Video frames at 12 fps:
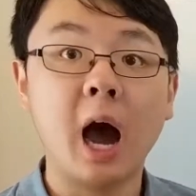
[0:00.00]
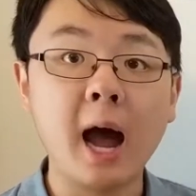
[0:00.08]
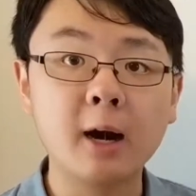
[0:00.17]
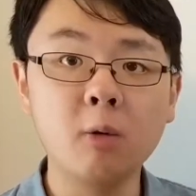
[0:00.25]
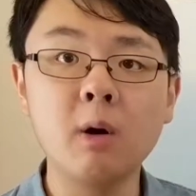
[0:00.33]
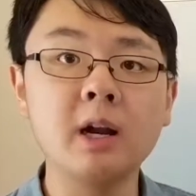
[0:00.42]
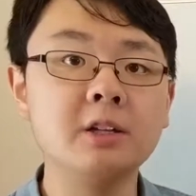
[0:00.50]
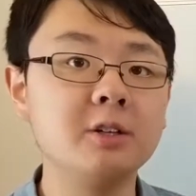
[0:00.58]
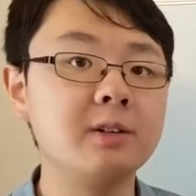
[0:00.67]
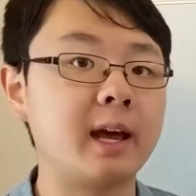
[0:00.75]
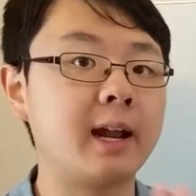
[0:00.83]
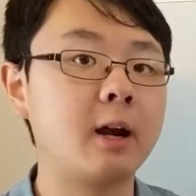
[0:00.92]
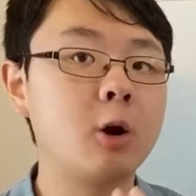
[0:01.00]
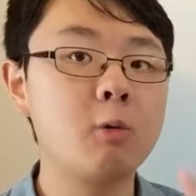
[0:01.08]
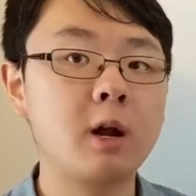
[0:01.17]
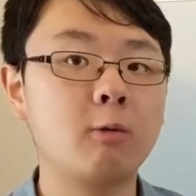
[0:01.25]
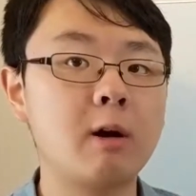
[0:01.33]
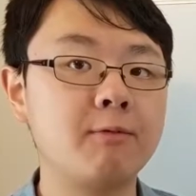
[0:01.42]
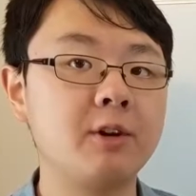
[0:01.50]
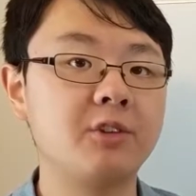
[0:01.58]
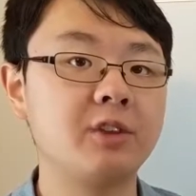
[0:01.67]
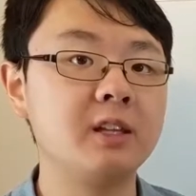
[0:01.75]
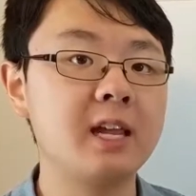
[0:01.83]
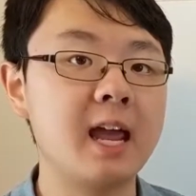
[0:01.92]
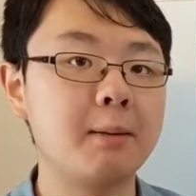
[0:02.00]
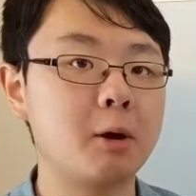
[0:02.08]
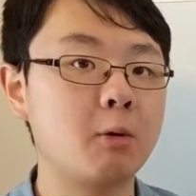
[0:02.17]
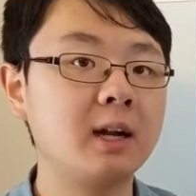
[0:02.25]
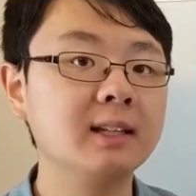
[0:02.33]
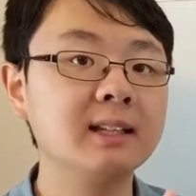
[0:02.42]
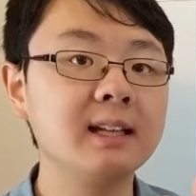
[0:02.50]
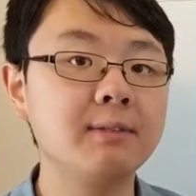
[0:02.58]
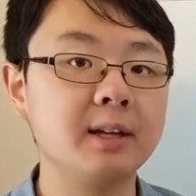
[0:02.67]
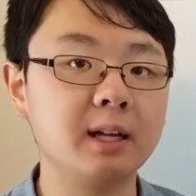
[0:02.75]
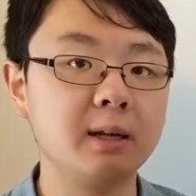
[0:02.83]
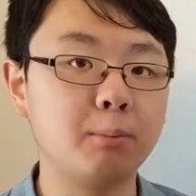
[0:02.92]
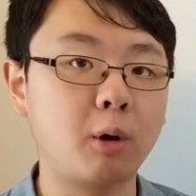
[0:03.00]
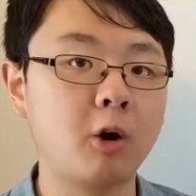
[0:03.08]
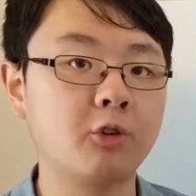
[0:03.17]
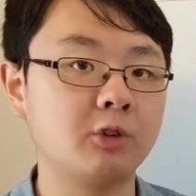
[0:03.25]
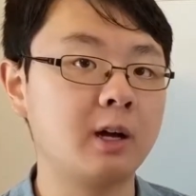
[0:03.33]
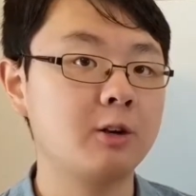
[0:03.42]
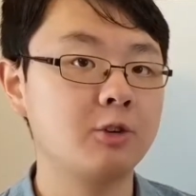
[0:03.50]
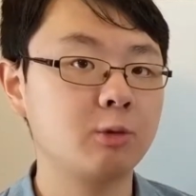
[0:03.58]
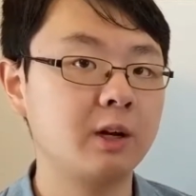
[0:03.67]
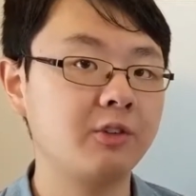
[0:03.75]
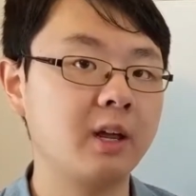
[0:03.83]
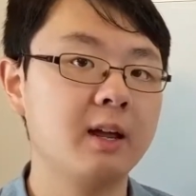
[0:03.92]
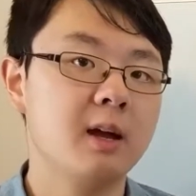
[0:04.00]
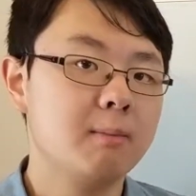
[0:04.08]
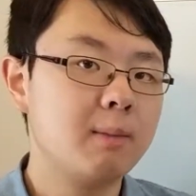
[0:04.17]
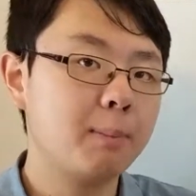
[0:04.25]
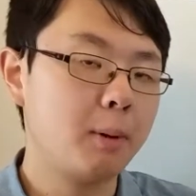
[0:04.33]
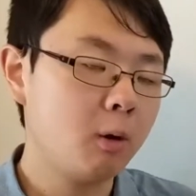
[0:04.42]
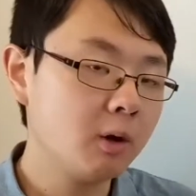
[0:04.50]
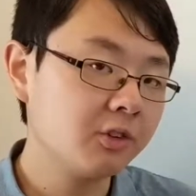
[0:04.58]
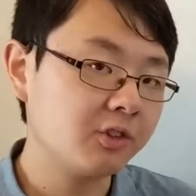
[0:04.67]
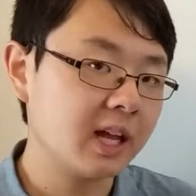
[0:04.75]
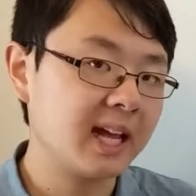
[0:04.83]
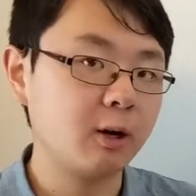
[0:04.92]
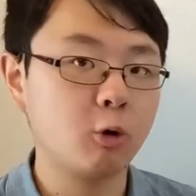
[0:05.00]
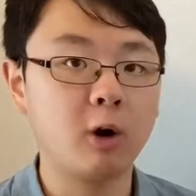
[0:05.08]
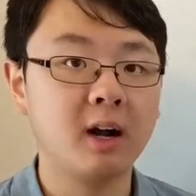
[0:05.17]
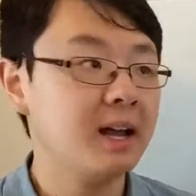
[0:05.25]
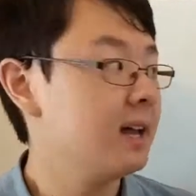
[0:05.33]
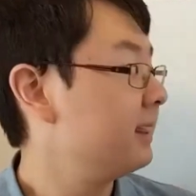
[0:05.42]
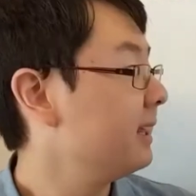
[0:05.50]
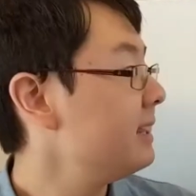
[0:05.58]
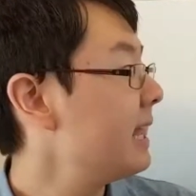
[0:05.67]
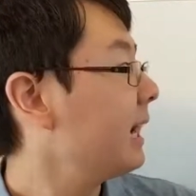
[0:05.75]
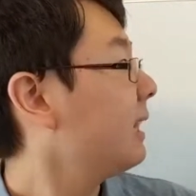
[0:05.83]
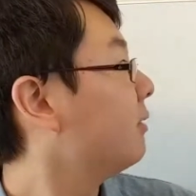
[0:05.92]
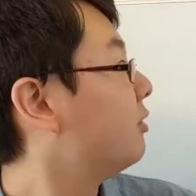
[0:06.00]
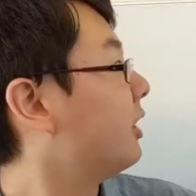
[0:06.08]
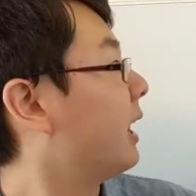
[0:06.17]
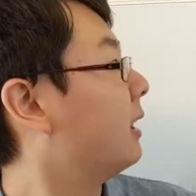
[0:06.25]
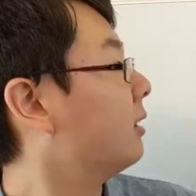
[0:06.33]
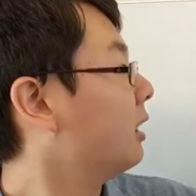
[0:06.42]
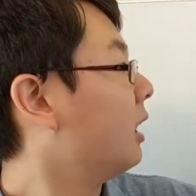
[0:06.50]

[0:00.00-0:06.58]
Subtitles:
I don't want to do that. I don't want to reference the name. I want to leave it impersonal. I just want to say, my opponent said, or the negative said,